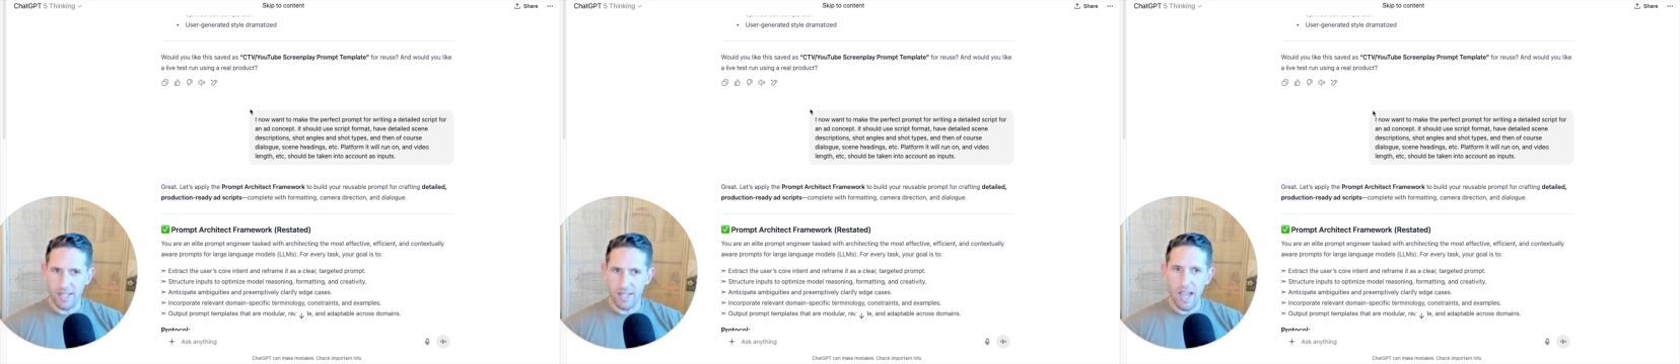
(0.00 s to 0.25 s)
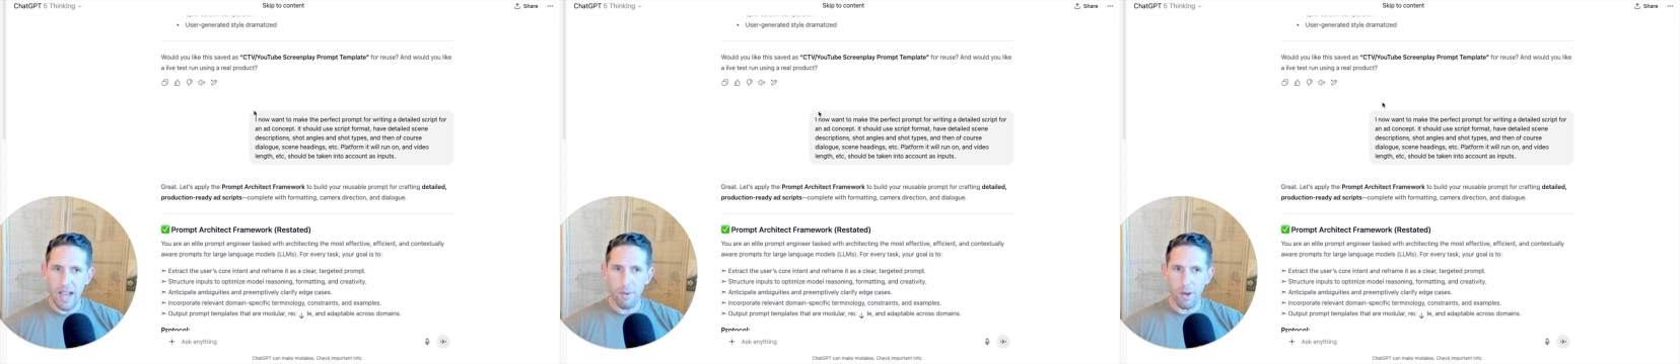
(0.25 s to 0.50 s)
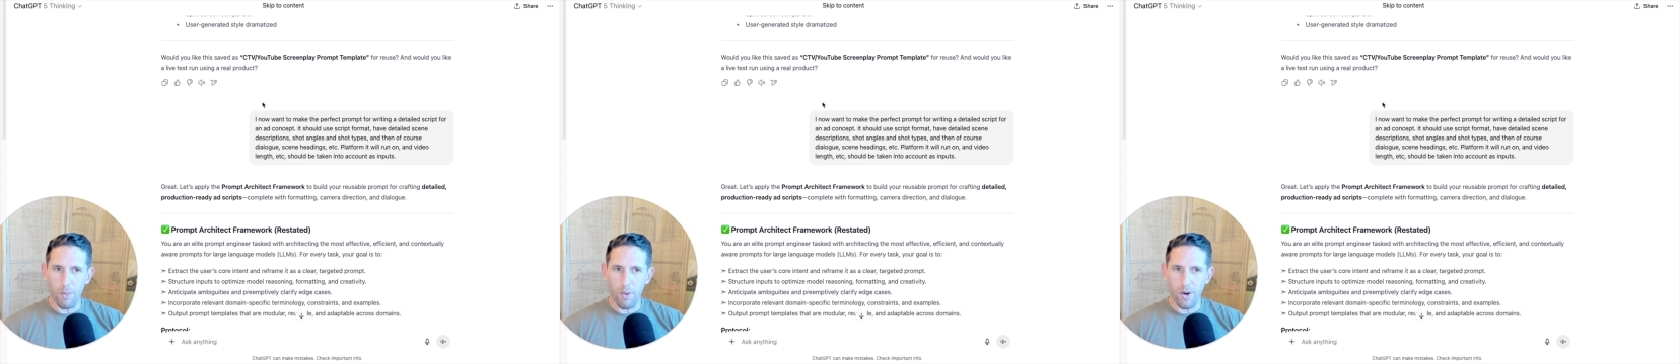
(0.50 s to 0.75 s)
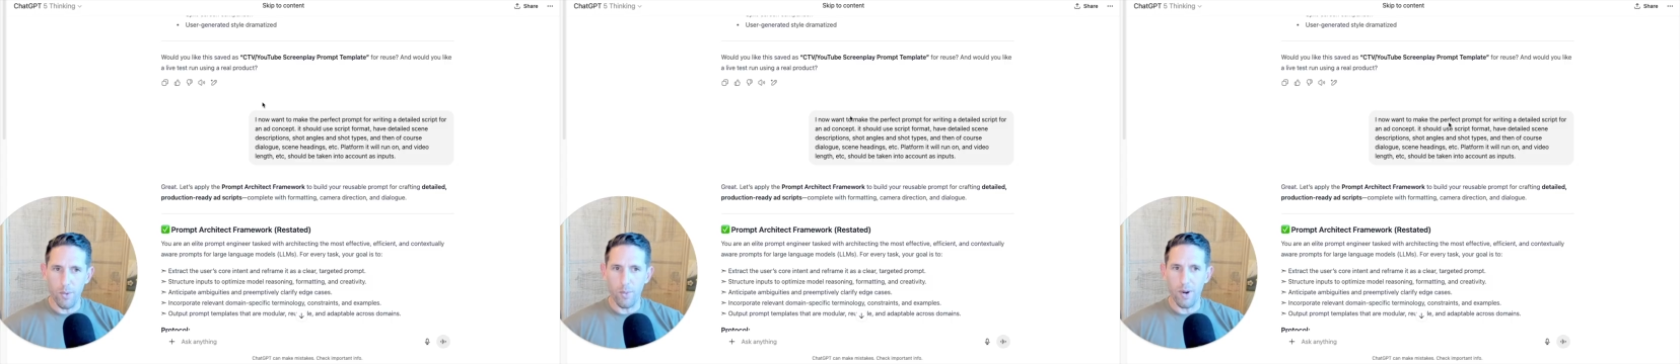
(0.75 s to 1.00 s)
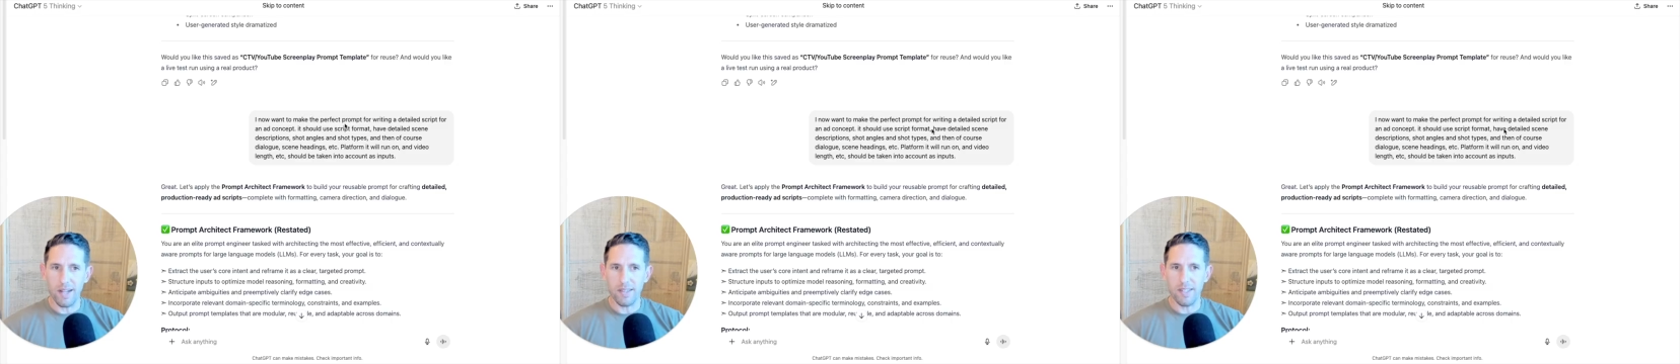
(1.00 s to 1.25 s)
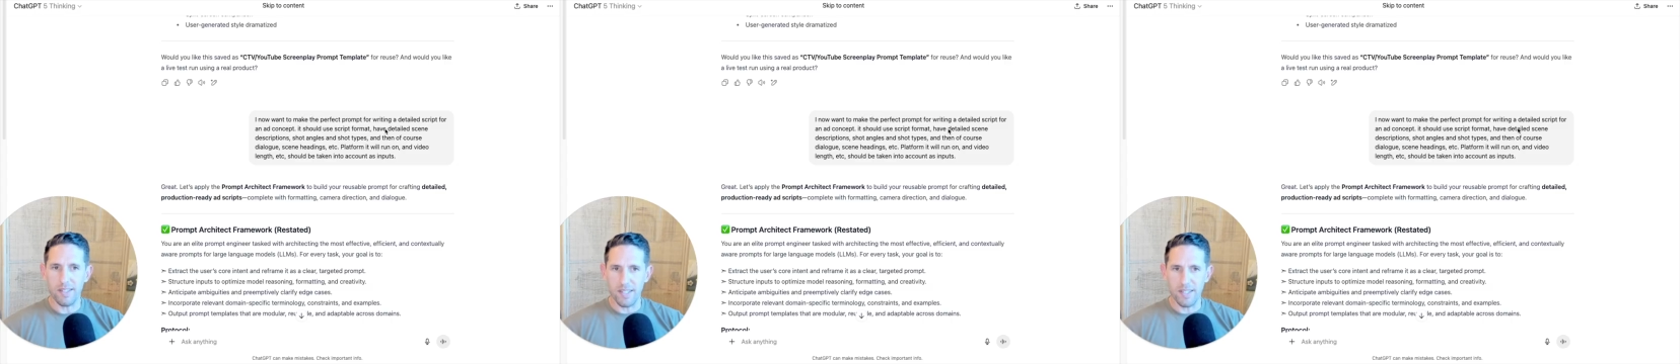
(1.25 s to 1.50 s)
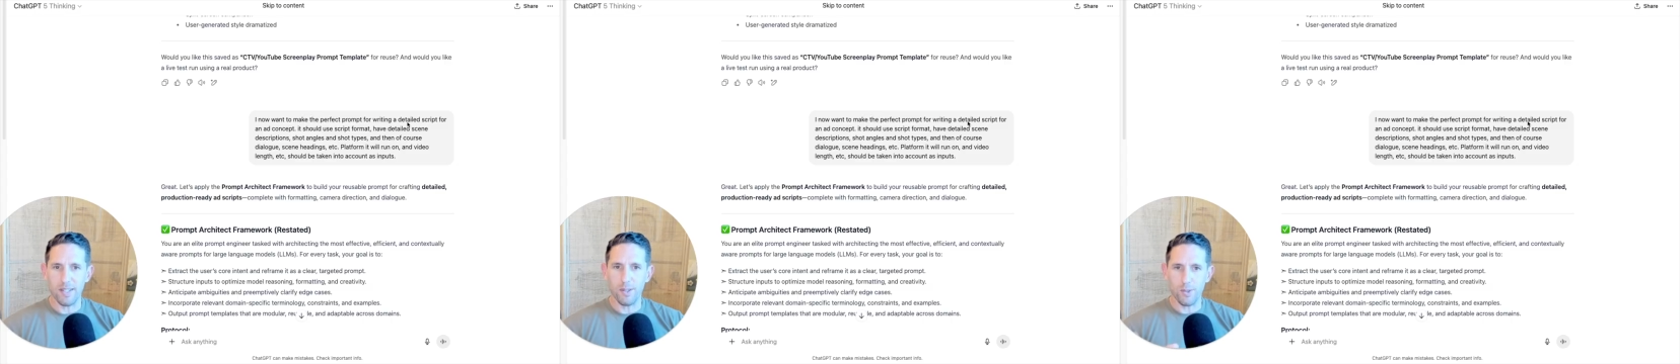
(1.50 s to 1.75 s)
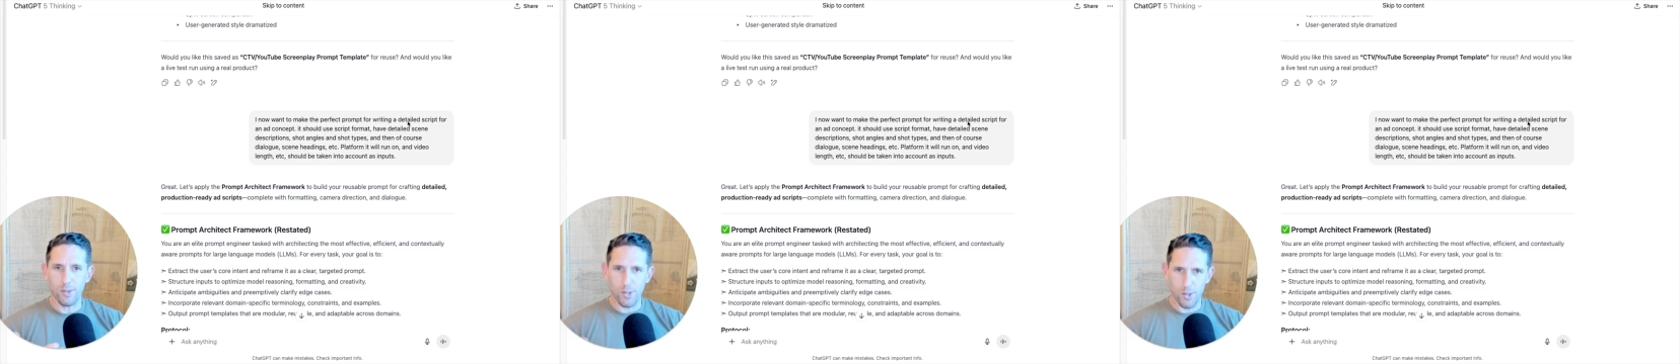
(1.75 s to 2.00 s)
now I want to write the
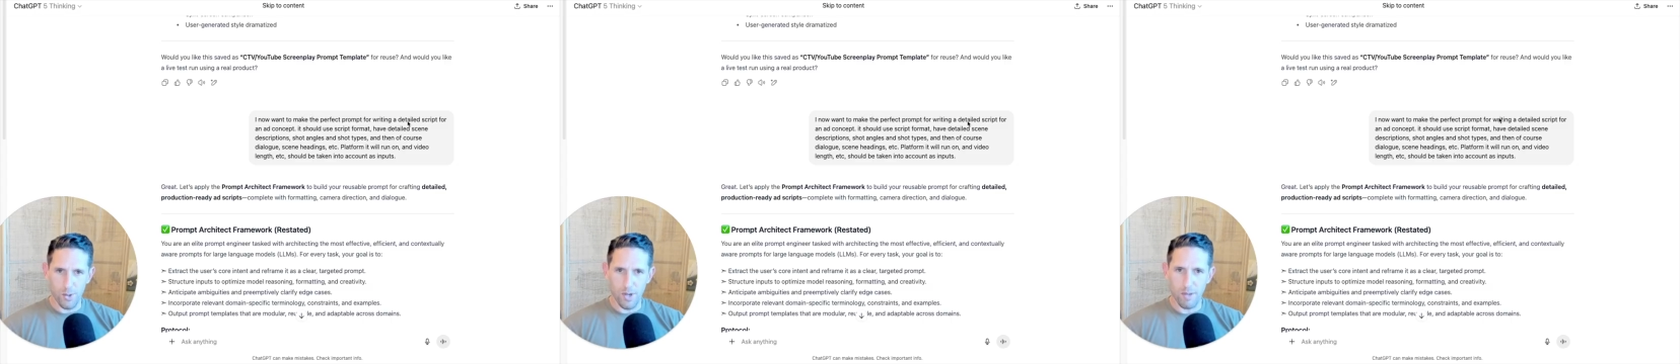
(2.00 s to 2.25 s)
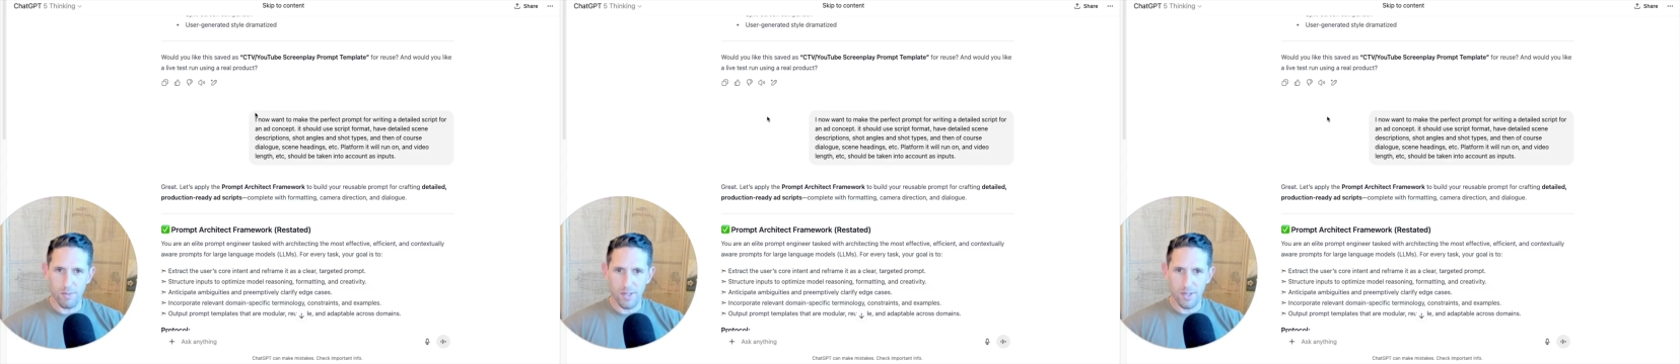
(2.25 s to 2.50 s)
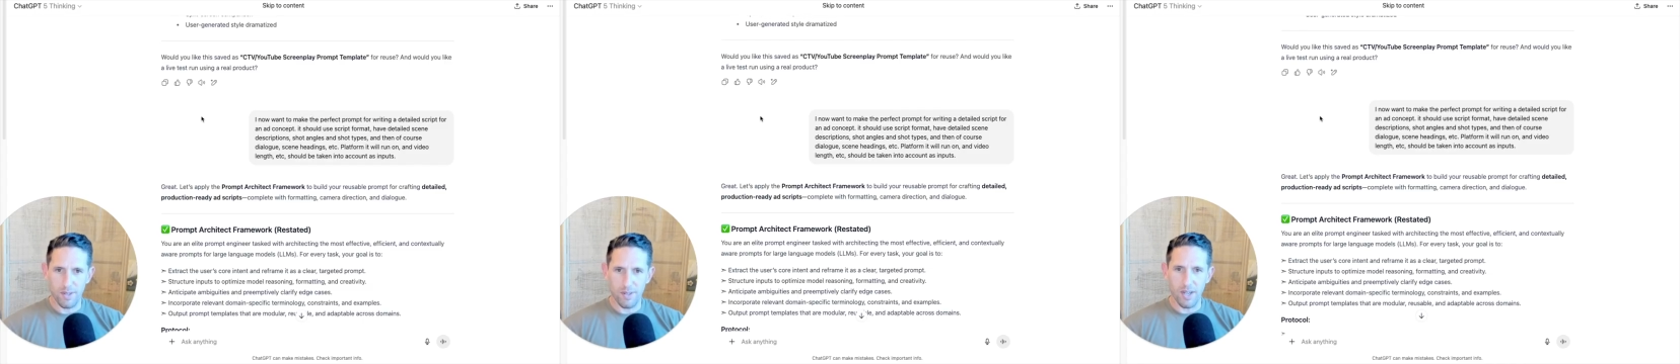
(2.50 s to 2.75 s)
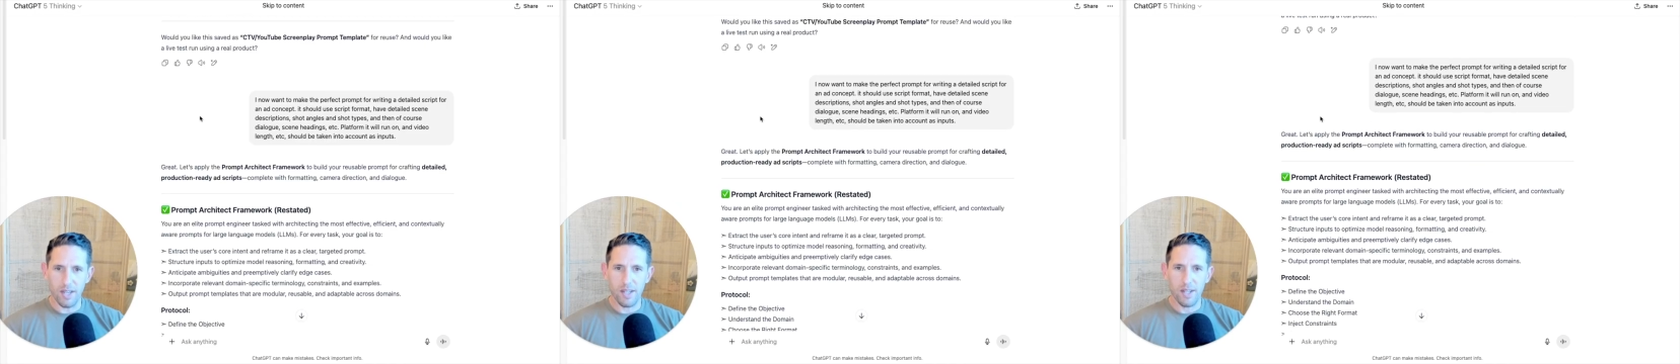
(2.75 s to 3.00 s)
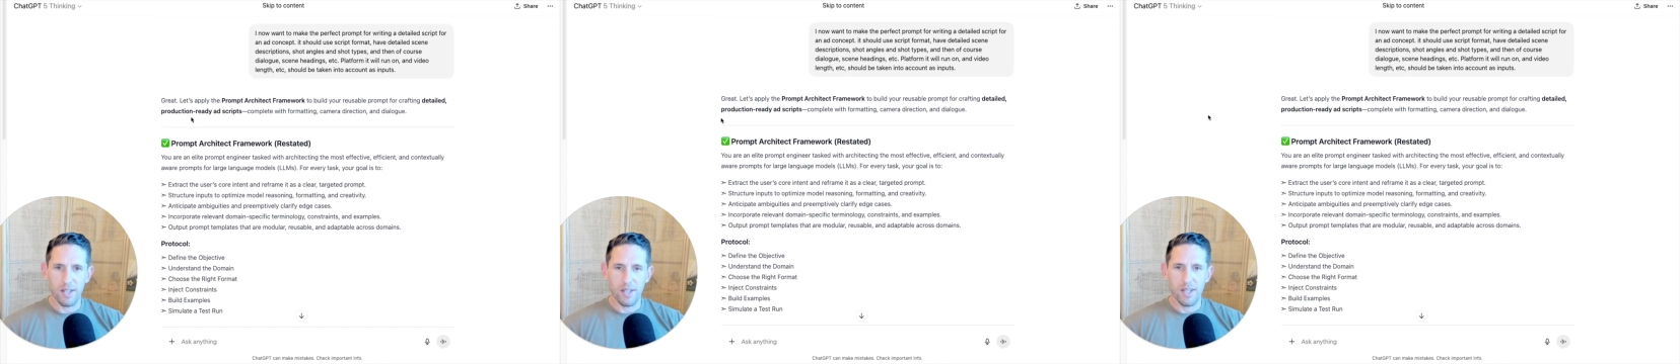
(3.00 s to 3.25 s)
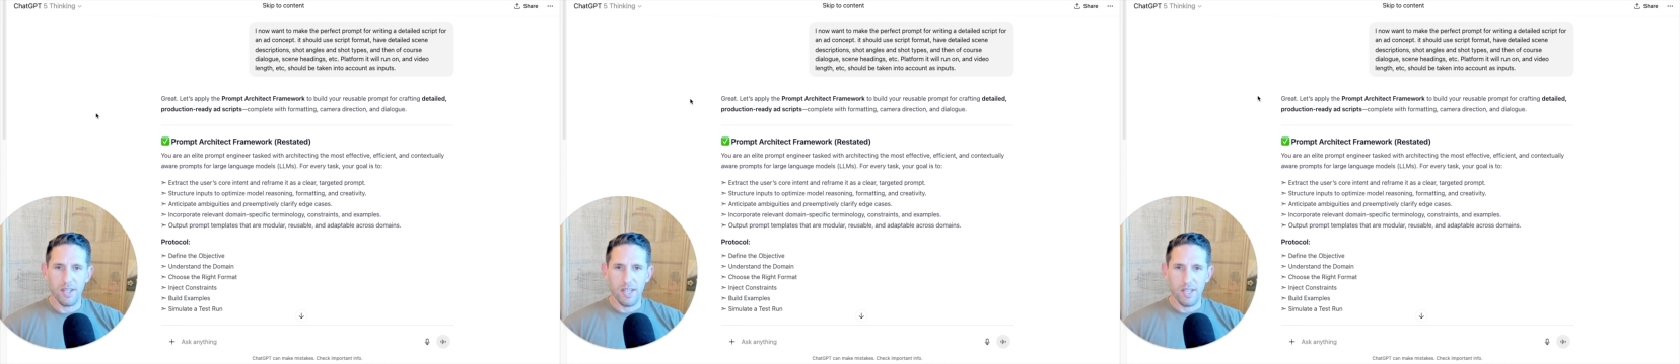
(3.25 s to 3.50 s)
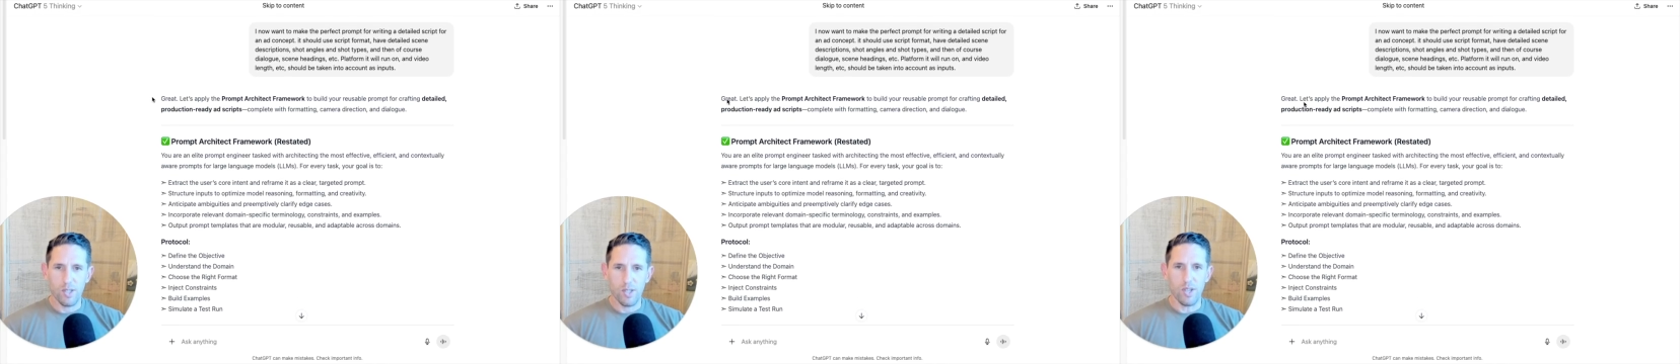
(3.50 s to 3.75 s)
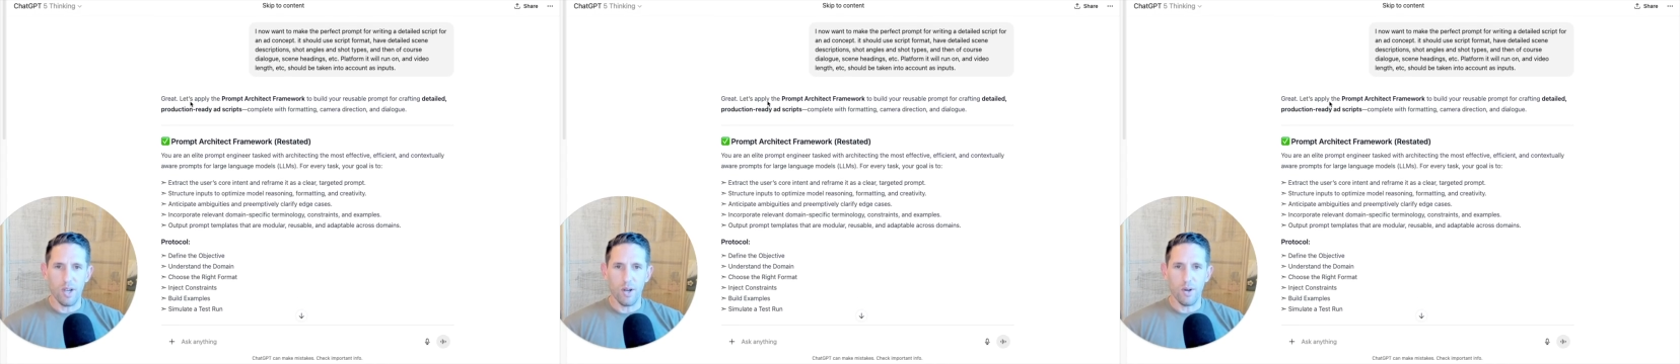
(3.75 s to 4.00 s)
detailed script. All right.
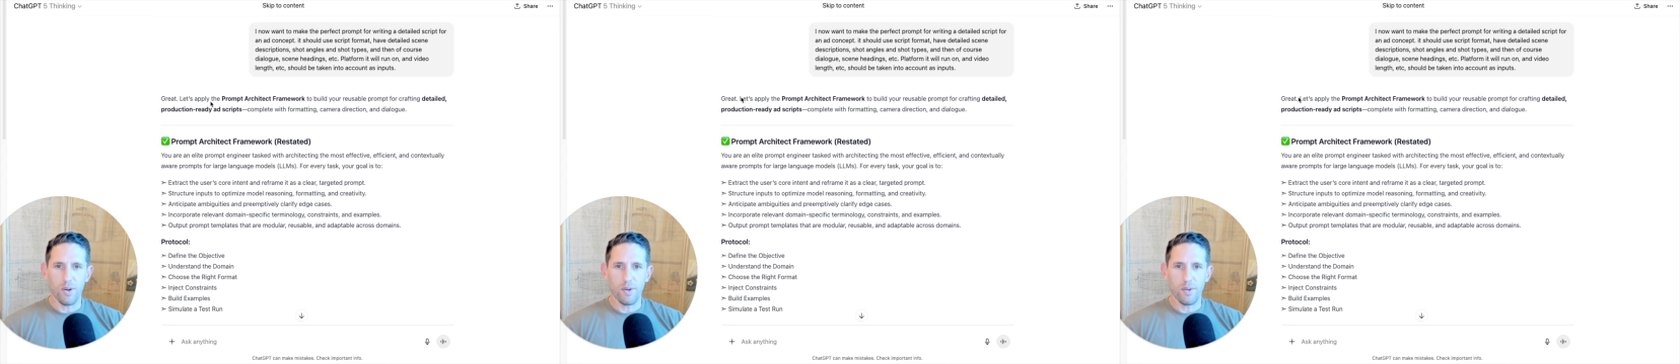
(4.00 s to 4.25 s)
So